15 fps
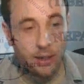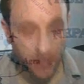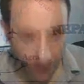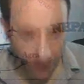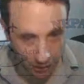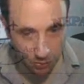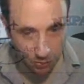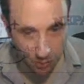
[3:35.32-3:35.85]

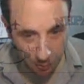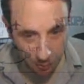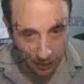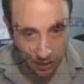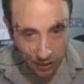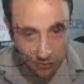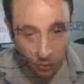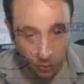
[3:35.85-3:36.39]
engage with the
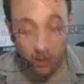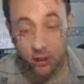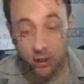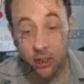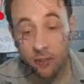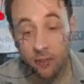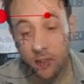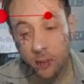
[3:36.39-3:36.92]
page fold or
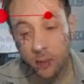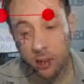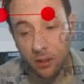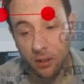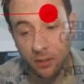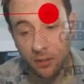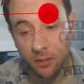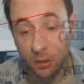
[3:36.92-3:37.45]
stuff that's
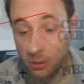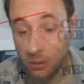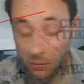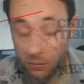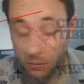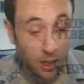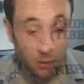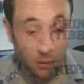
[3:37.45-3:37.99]
below the fold.
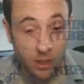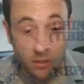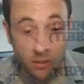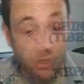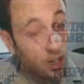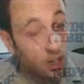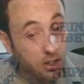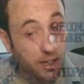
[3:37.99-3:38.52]
And we
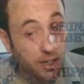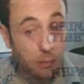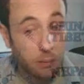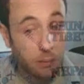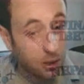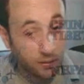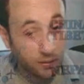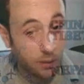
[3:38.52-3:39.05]
used eye
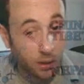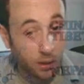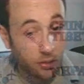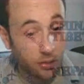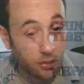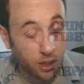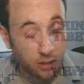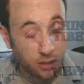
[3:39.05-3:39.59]
tracking perfectly well
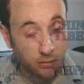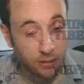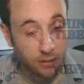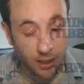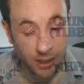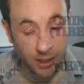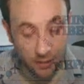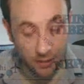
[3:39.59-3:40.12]
to kind of
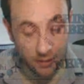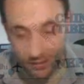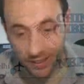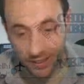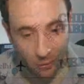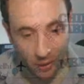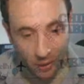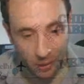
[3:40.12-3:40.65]

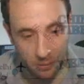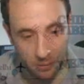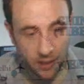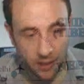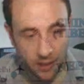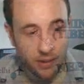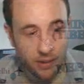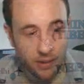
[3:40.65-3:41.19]
kill that
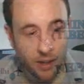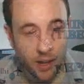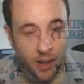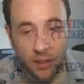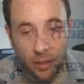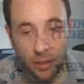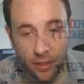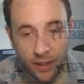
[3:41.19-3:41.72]
myth.
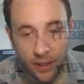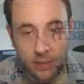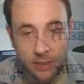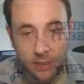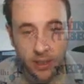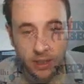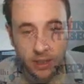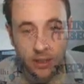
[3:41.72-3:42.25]
Other things
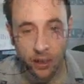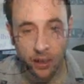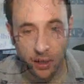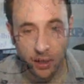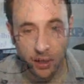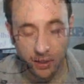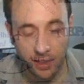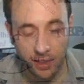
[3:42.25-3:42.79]
that we
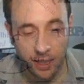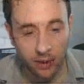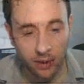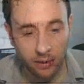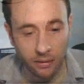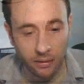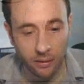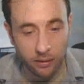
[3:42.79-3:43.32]
looked
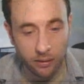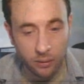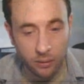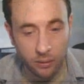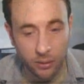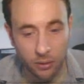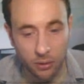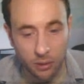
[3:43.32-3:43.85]
at and
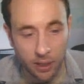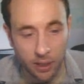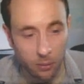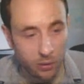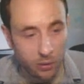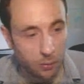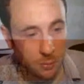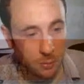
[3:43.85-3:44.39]
talked
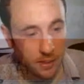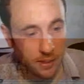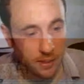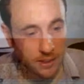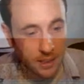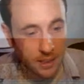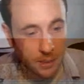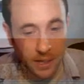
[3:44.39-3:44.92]
about with
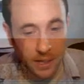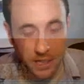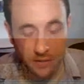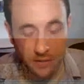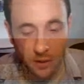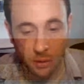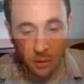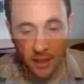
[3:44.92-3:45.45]
things like in the
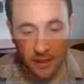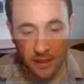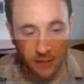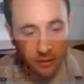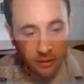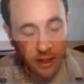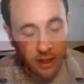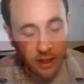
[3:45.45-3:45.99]
page fold is
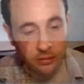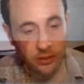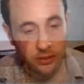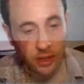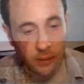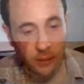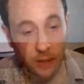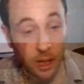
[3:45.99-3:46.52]
stuff around
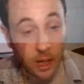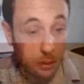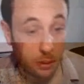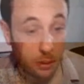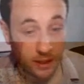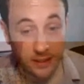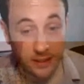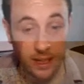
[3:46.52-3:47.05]

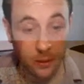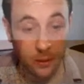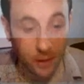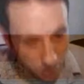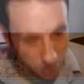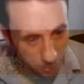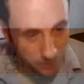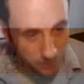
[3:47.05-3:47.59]
hyperlinks, how
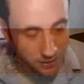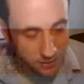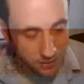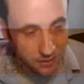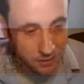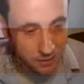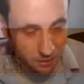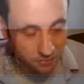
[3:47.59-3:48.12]
hyperlinks
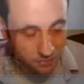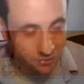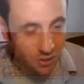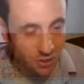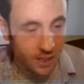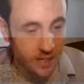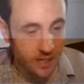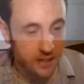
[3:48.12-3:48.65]
need to be
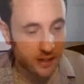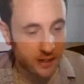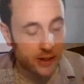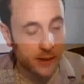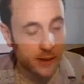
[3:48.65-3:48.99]
defined,